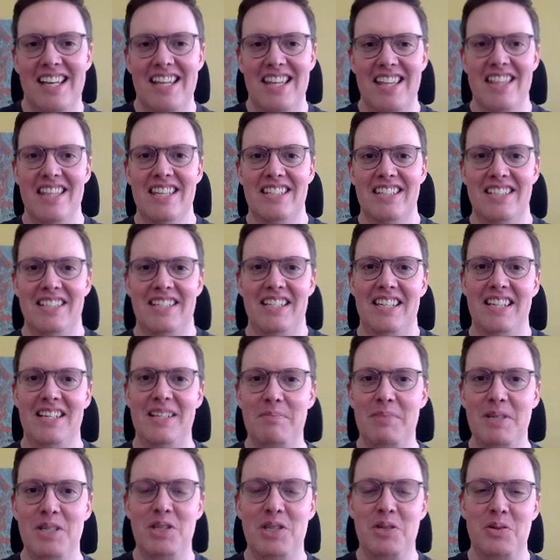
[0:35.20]
the scene
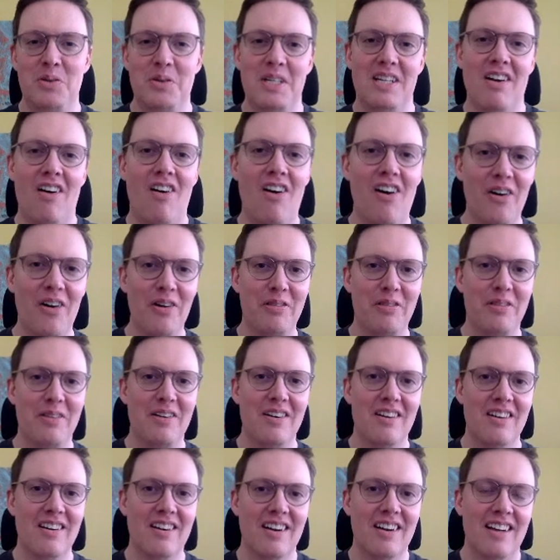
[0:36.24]
between
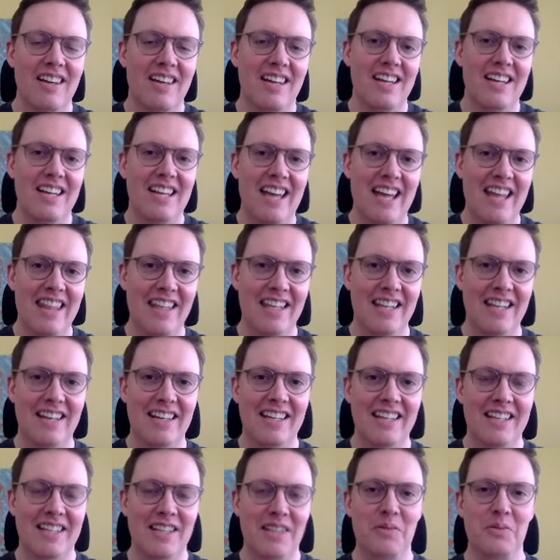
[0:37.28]
Arthur and the
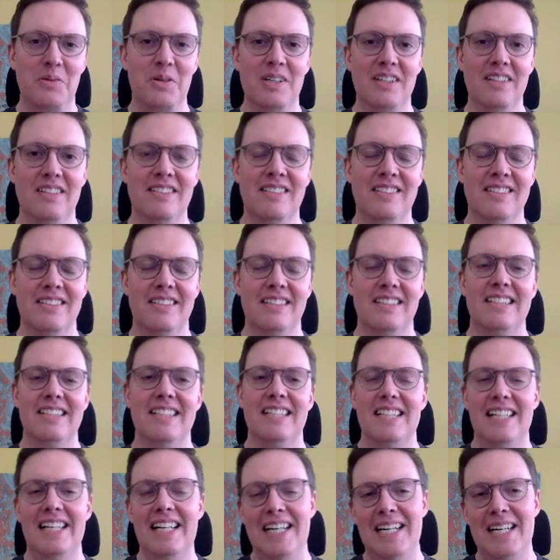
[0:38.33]
knight in the woods.
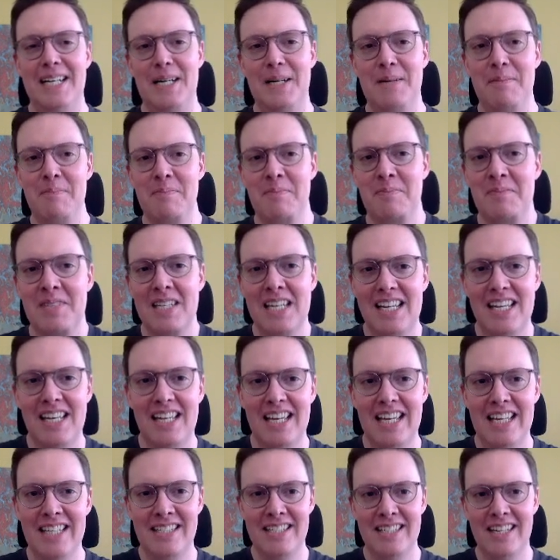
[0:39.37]

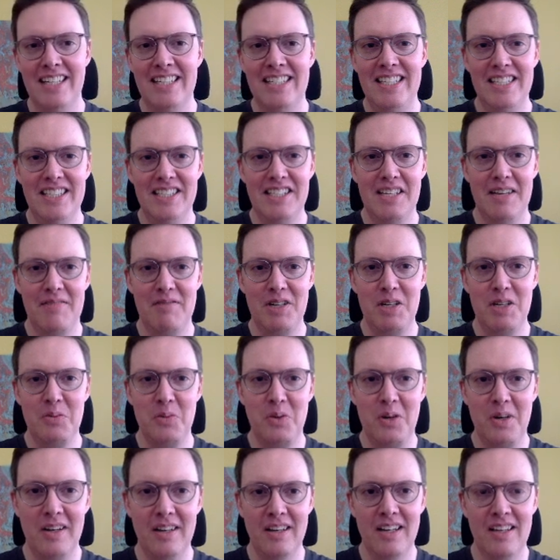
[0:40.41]
It's
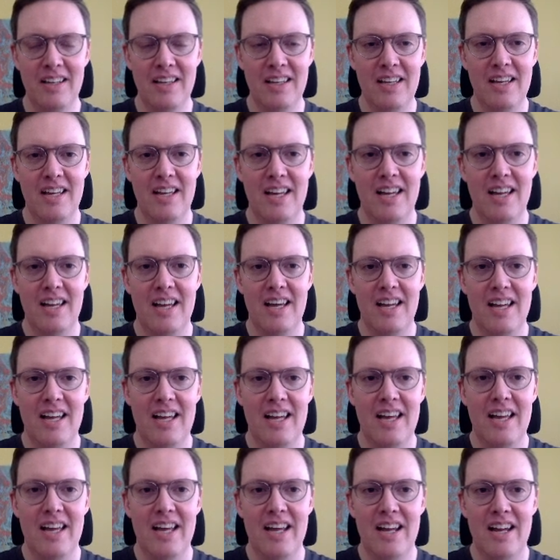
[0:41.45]
1971.
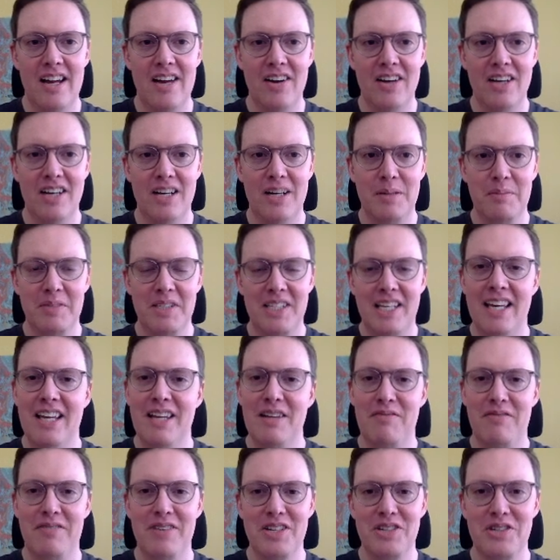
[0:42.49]
Here comes King
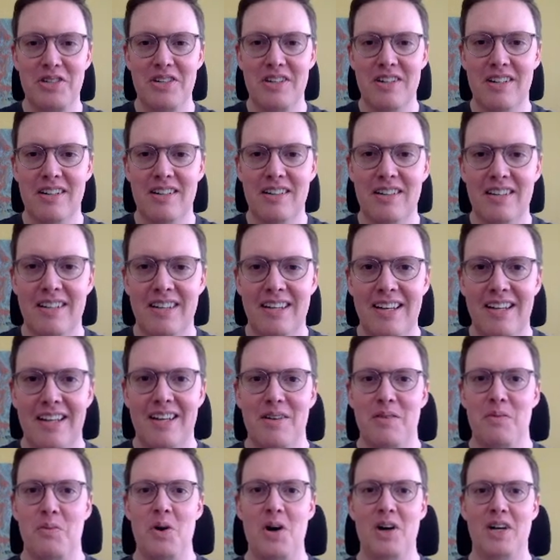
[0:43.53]
Fischer
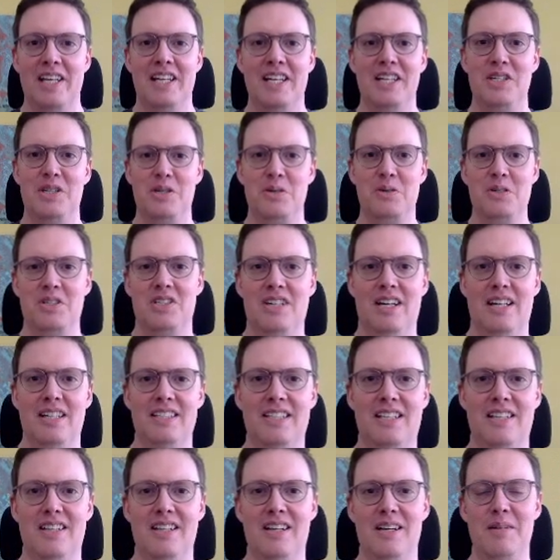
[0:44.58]
walking into a chess
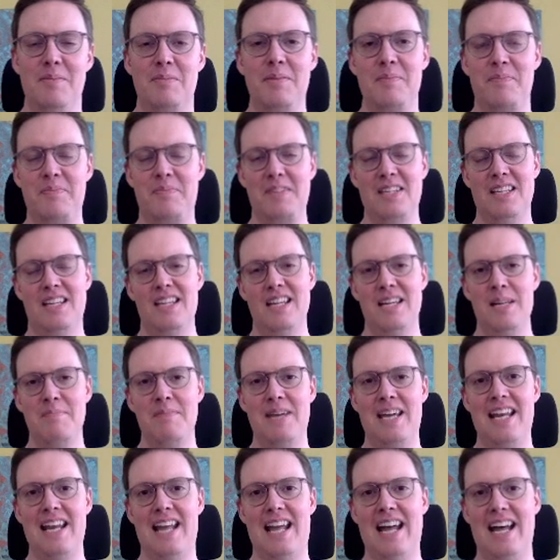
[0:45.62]
club in
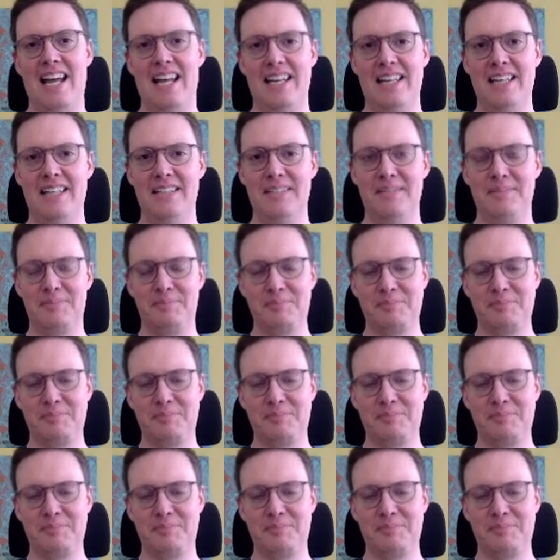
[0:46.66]
Manhattan.